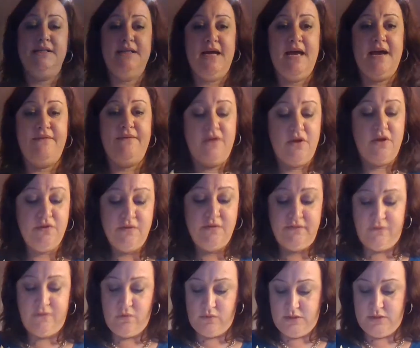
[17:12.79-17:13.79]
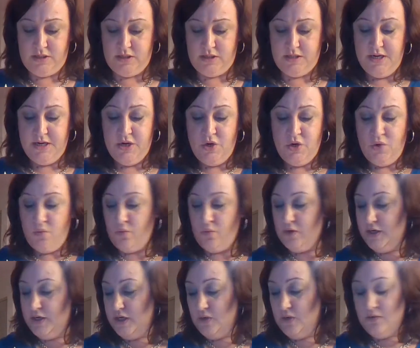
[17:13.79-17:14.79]
have another folder
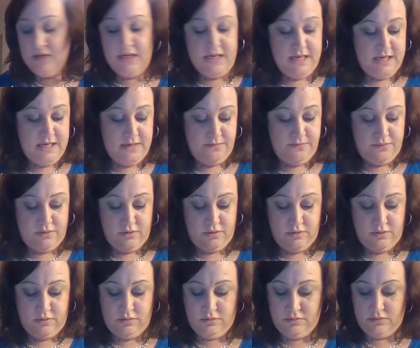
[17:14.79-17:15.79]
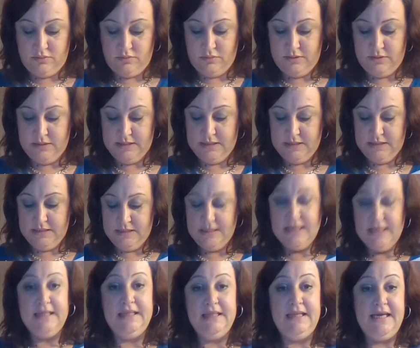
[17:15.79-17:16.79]
where you keep
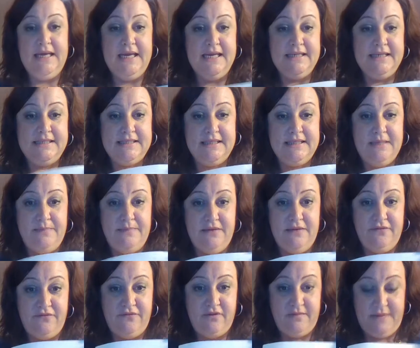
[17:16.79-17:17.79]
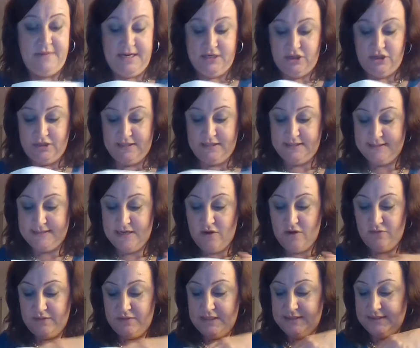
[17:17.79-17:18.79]
lead slip information.
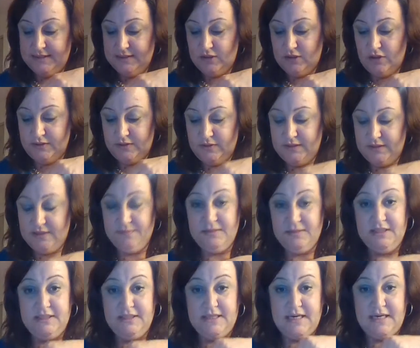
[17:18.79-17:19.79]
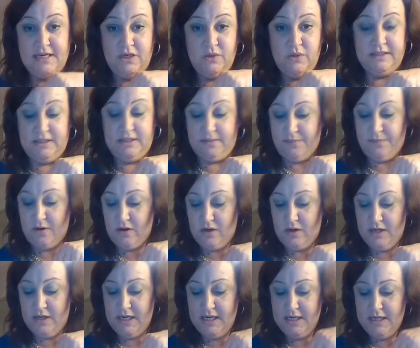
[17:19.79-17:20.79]
Now, this is also something that I use at the
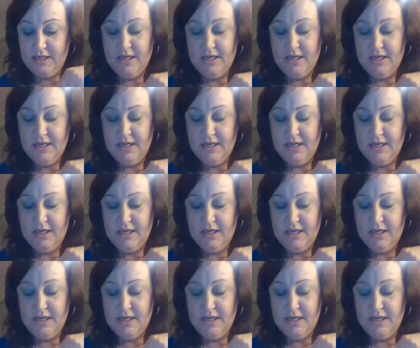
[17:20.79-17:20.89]
party,